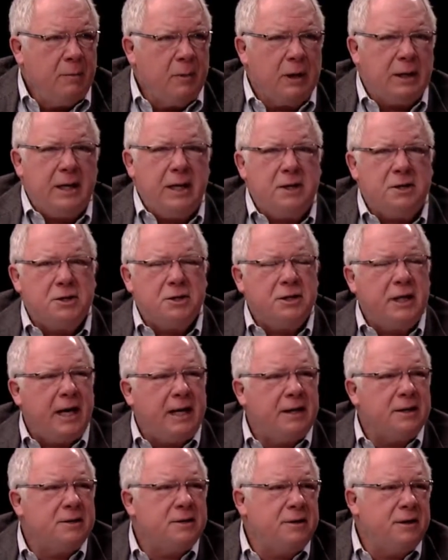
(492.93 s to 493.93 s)
But each
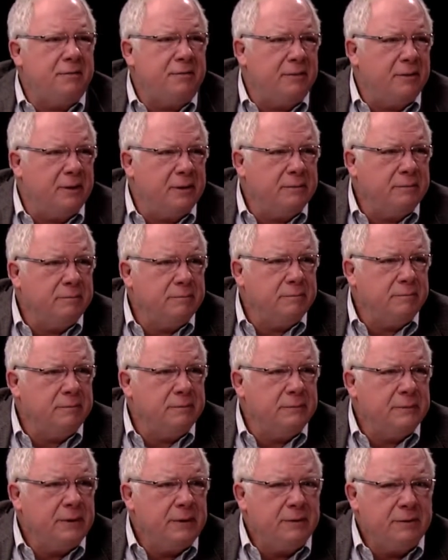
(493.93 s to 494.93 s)
state is different.
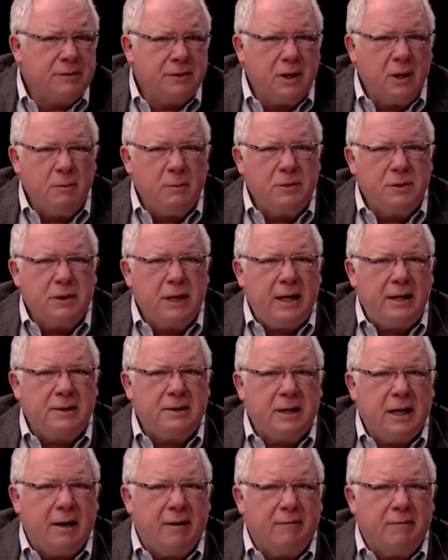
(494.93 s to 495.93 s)
Some states
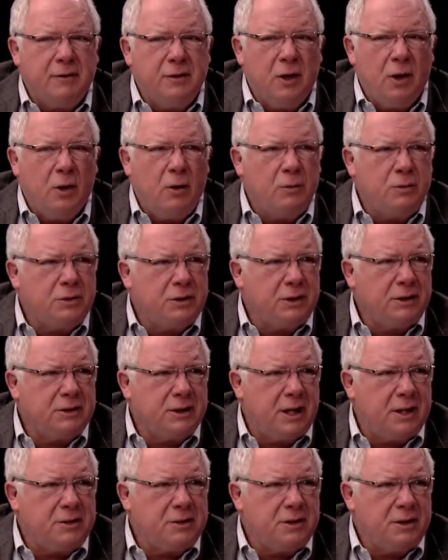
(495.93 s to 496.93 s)
have no
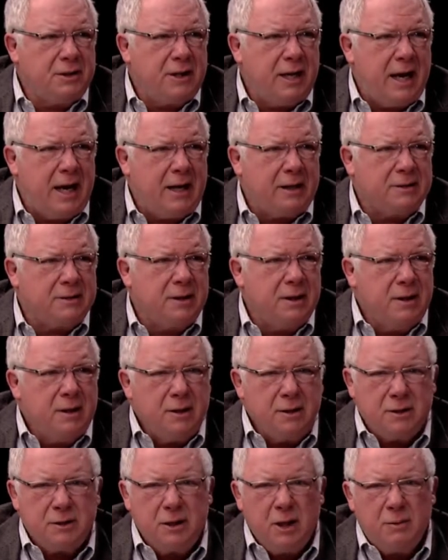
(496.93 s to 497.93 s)
succession tax,
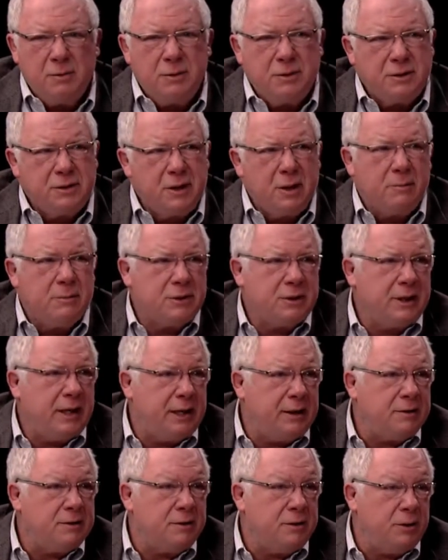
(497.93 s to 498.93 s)
some
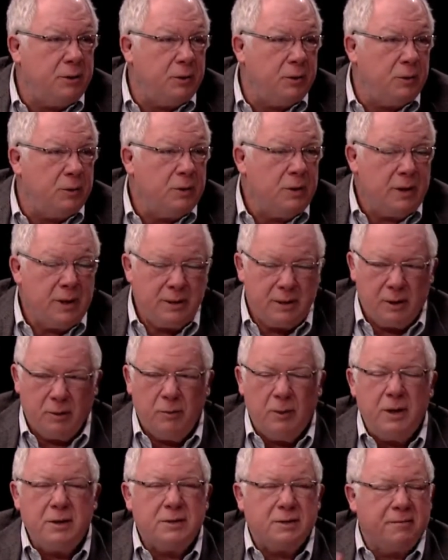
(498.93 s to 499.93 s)
states do. There
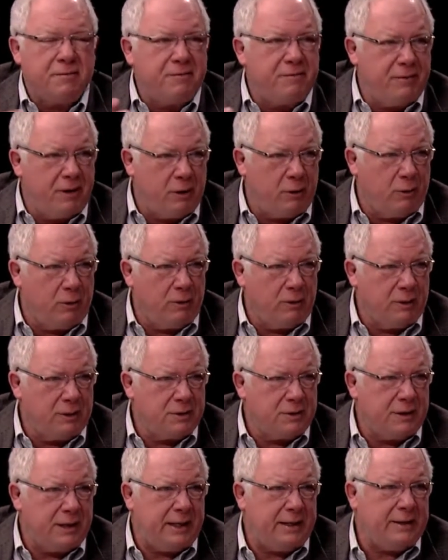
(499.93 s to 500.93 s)
is a federal
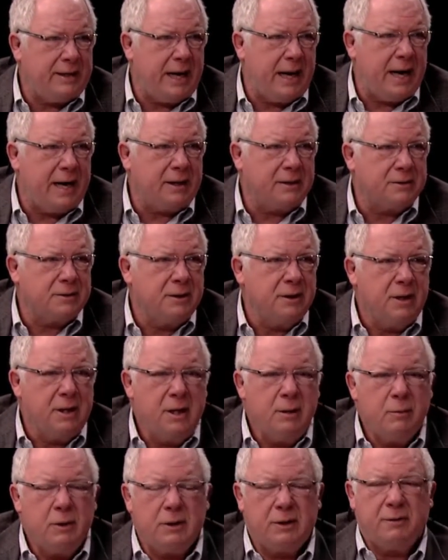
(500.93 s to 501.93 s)
estate tax,
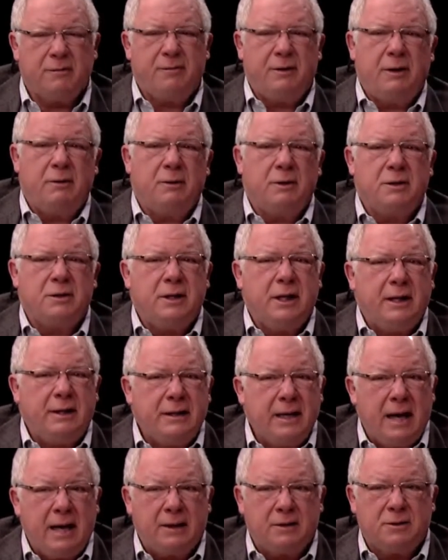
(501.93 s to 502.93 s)
but the federal estate
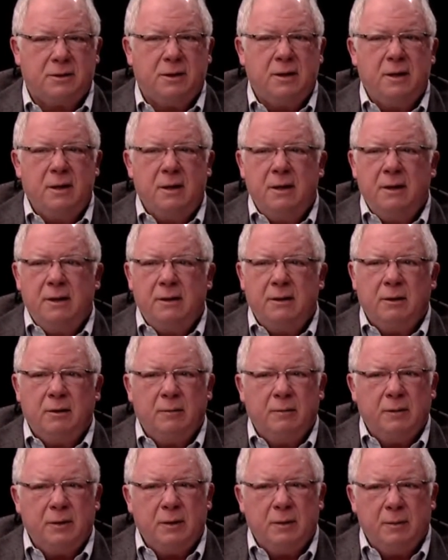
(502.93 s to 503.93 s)
tax,
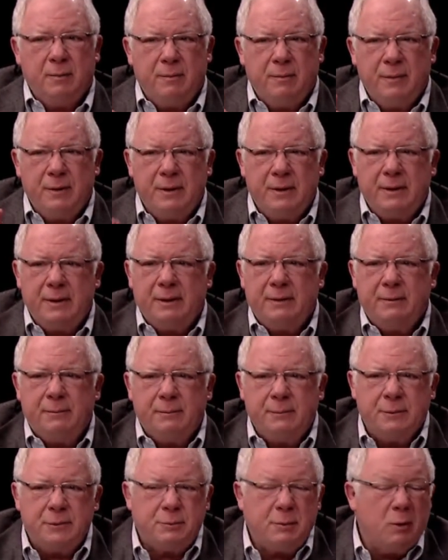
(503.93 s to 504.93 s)

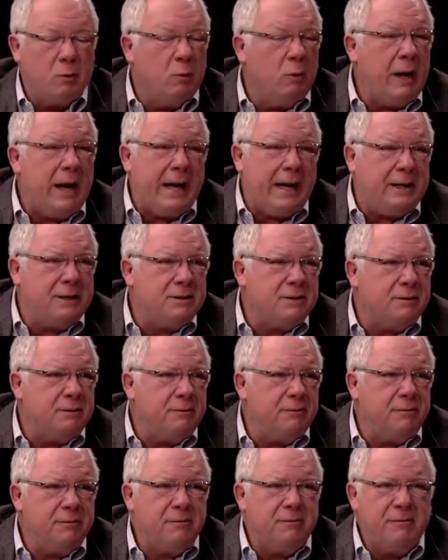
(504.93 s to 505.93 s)
it's been raised to
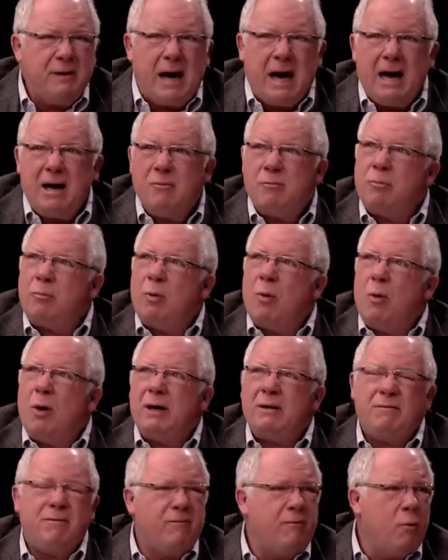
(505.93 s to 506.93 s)

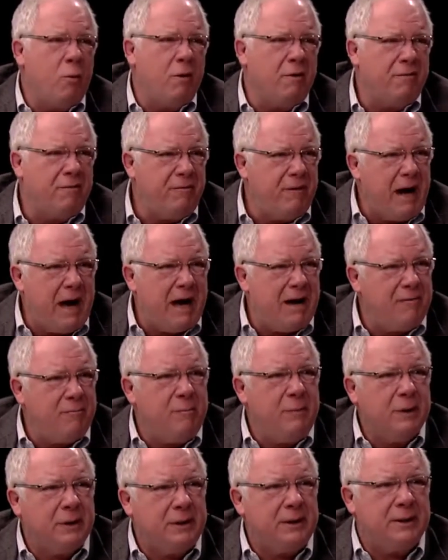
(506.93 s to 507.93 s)
$5.45
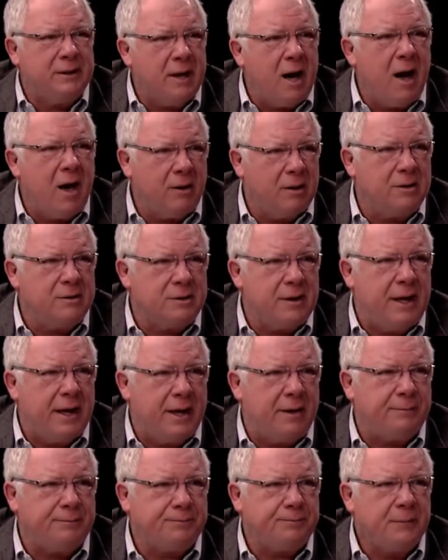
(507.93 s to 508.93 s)
million
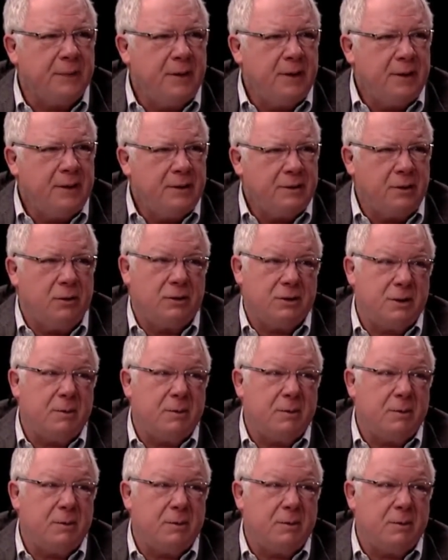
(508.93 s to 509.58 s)
now. So it's